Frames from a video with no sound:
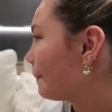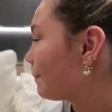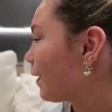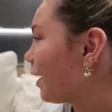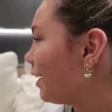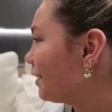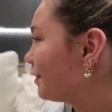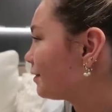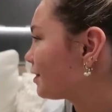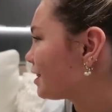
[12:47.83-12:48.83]

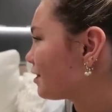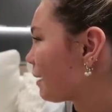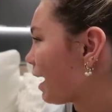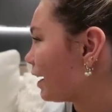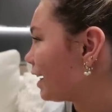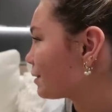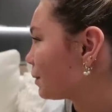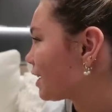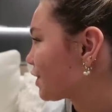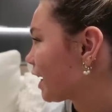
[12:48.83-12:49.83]
No, she's not married. What is she?